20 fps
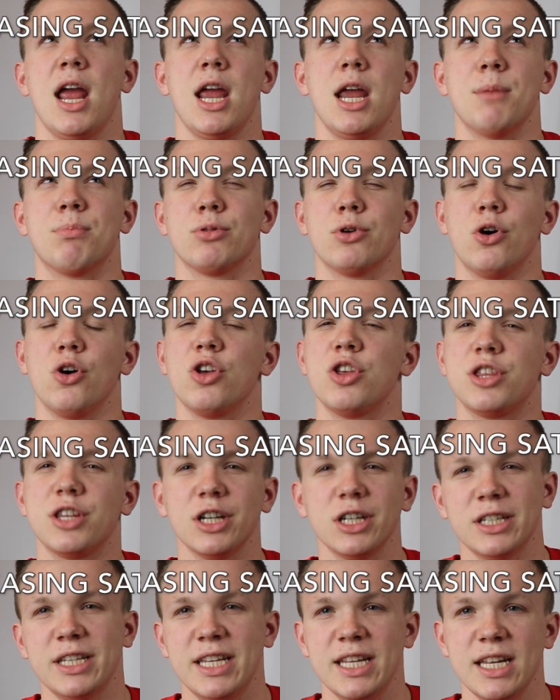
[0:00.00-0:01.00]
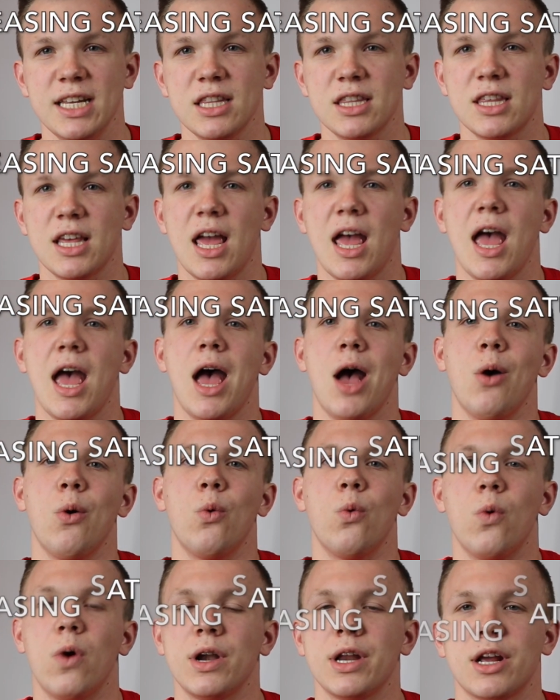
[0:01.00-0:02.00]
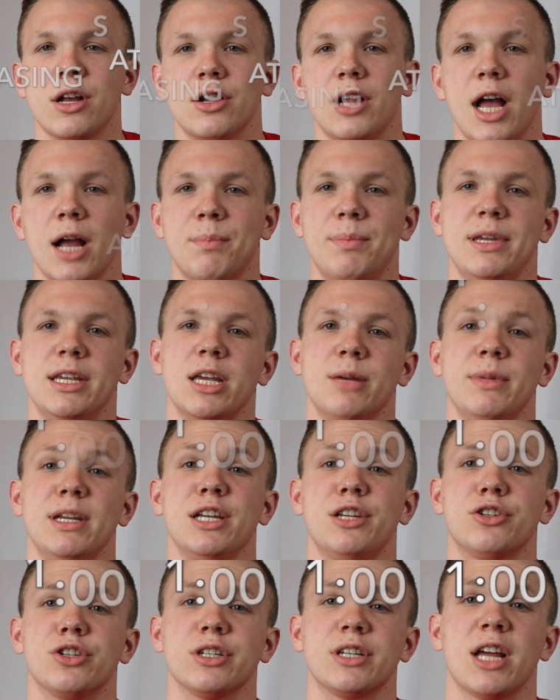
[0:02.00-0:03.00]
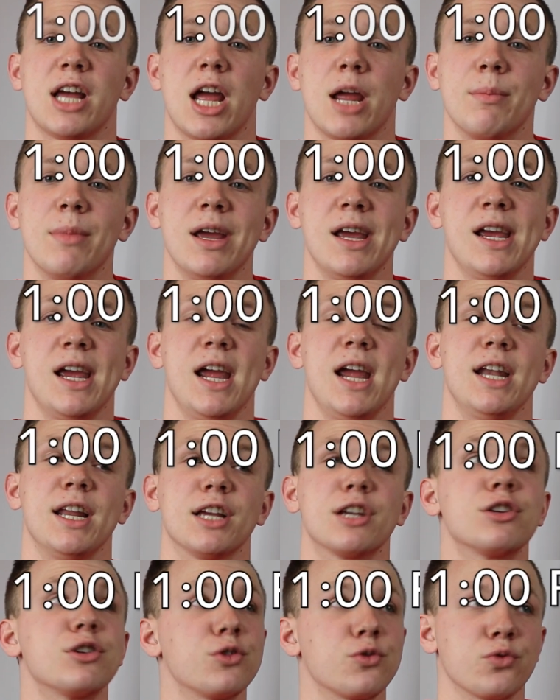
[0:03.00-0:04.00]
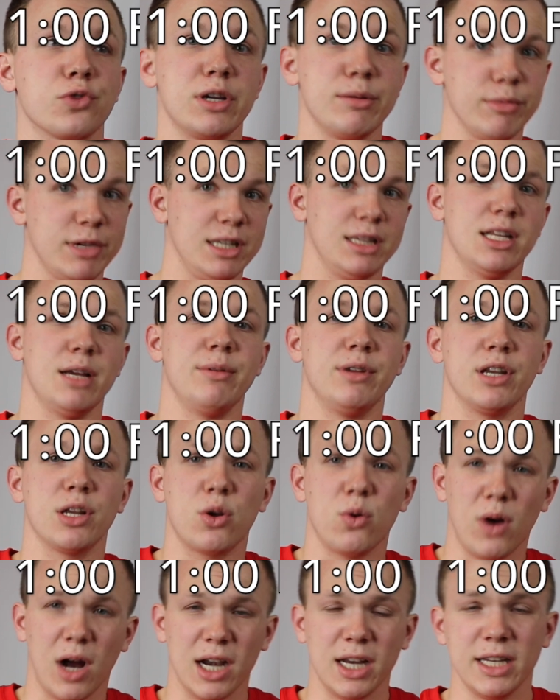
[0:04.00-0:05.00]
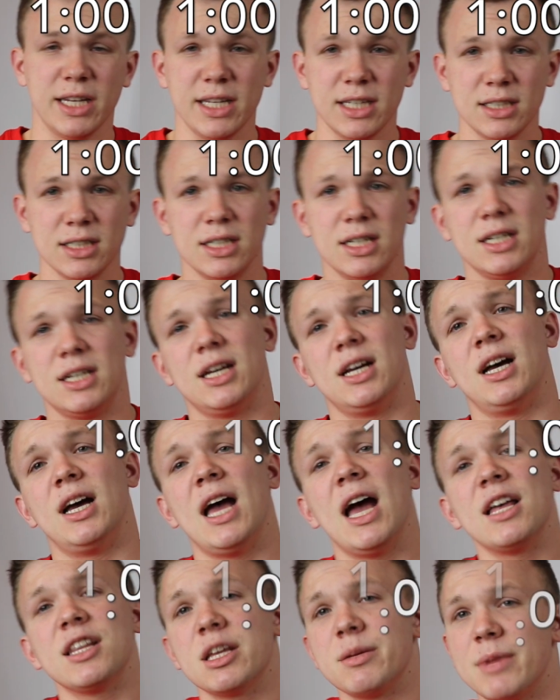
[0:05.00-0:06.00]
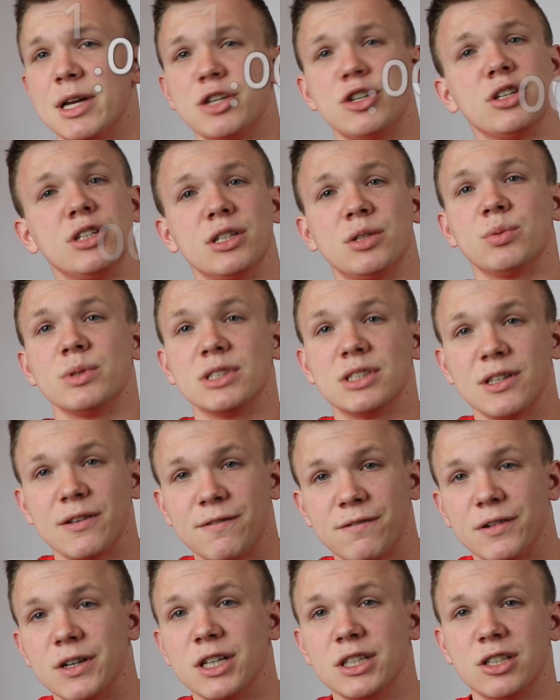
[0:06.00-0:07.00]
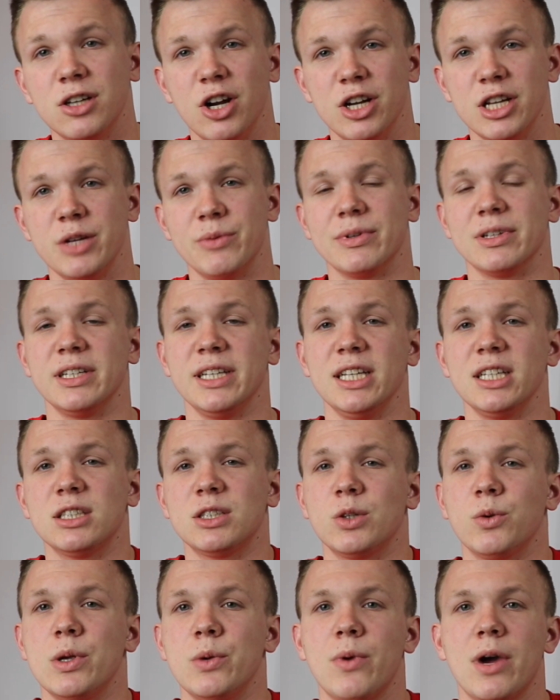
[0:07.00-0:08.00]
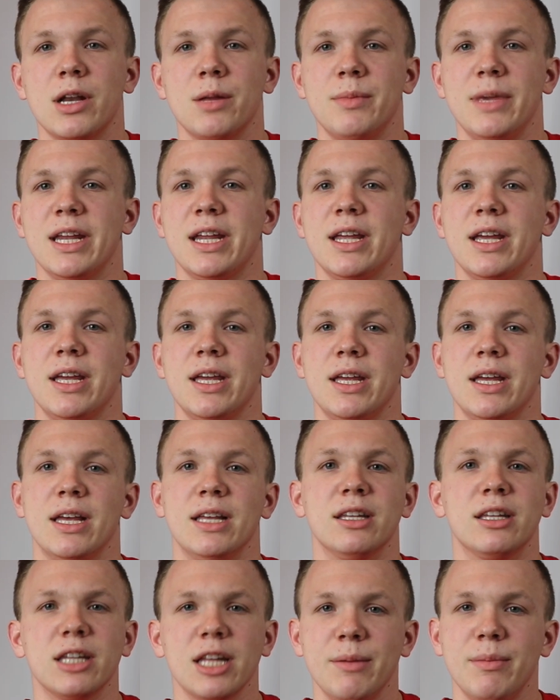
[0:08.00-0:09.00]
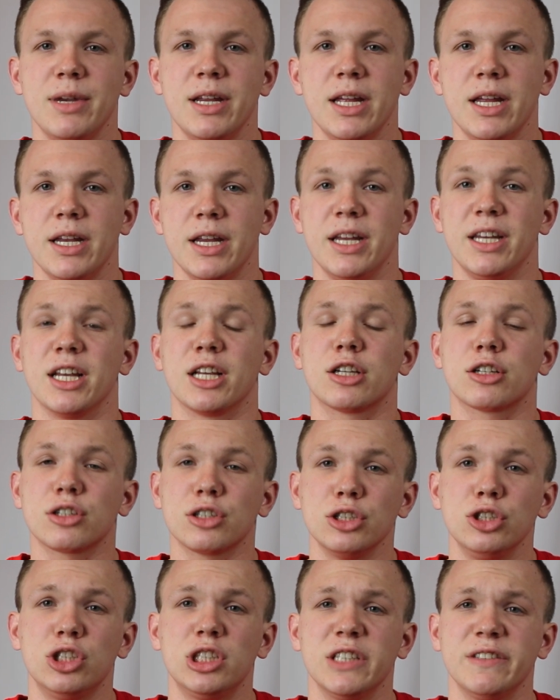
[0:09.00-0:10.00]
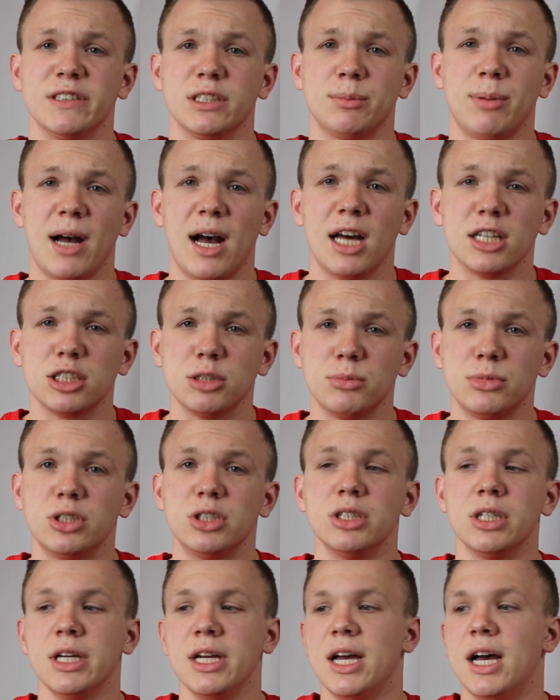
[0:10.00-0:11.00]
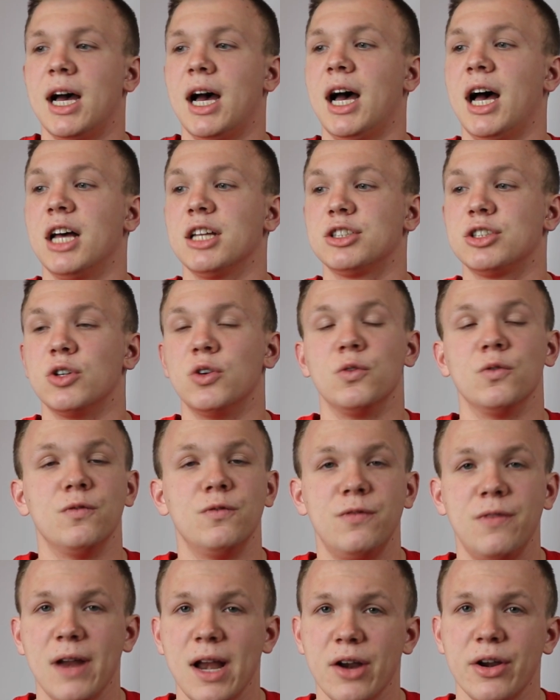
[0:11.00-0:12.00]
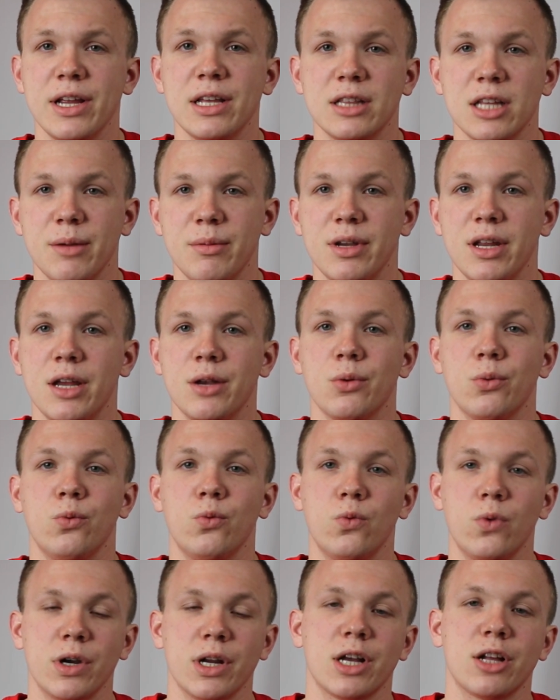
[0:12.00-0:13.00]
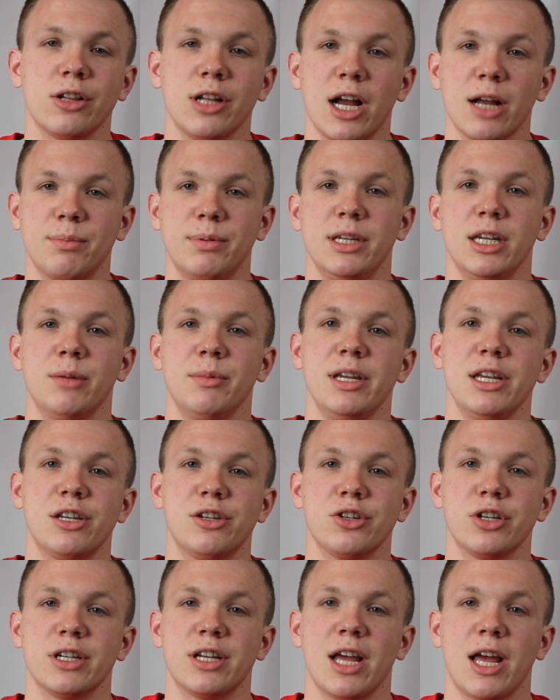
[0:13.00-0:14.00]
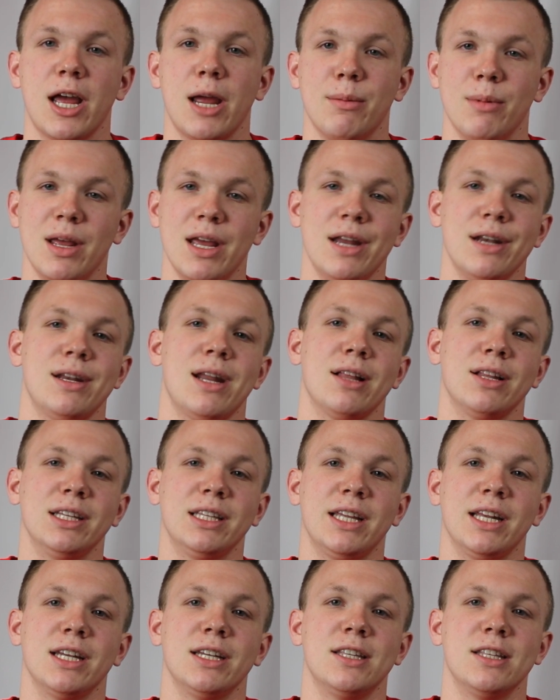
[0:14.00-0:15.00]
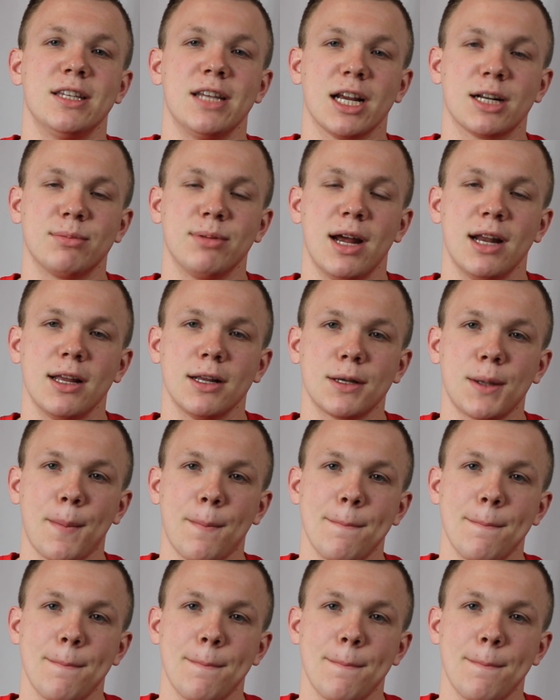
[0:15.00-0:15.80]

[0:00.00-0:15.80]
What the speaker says: April 13th at 1 o'clock p.m. Eastern time in extremely limited quantities. As I mentioned, this was the first hoodie release, so we wanna make it as limited and exclusive as possible. So very limited, 1 o'clock p.m. Eastern time. Now let's get into the next product.